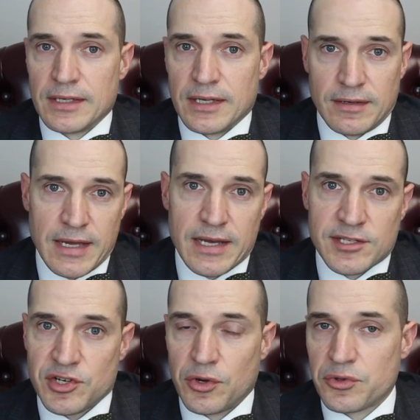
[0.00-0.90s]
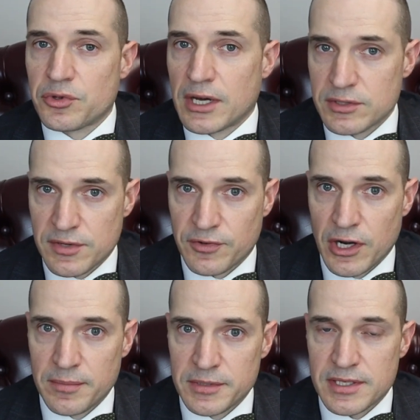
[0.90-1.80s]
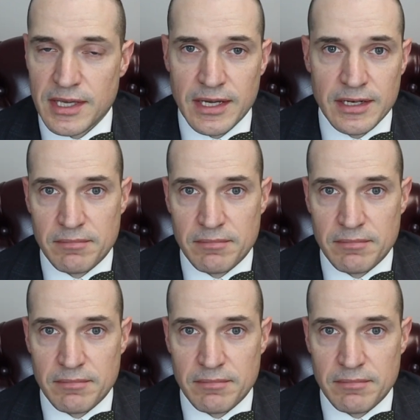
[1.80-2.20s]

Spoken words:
It has to go through the House of Commons again.